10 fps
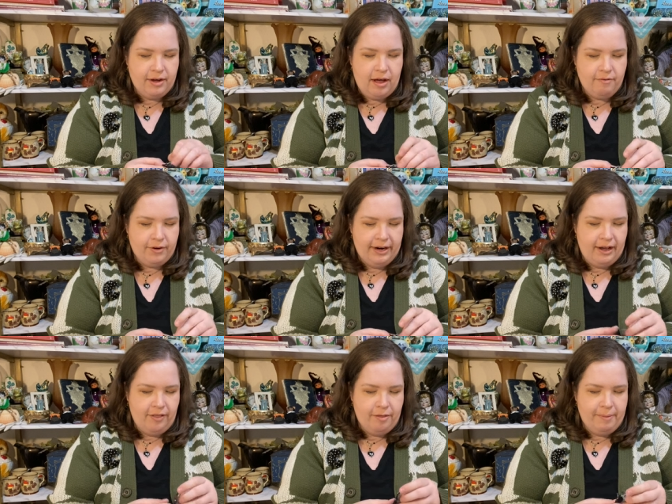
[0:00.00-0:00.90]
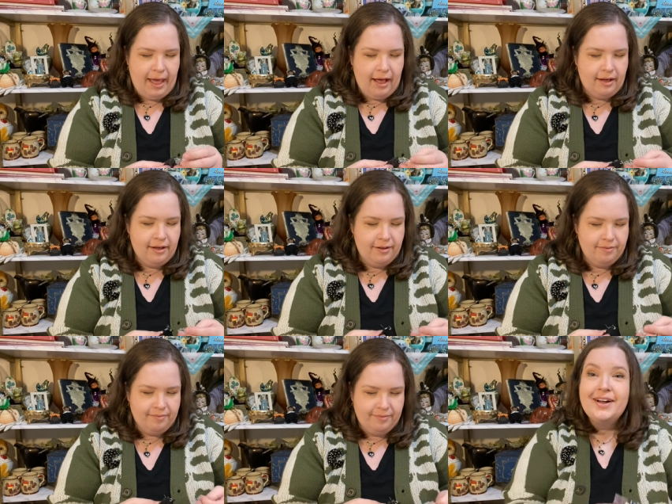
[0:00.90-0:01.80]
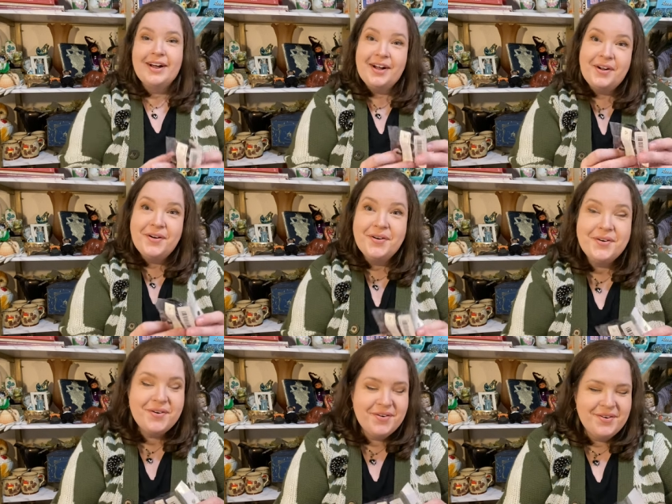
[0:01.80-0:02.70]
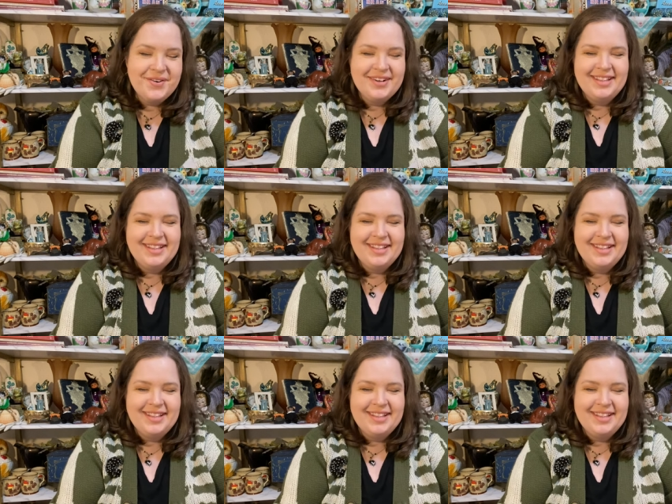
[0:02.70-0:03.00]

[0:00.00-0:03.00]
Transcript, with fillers: a covering on the back. Oh,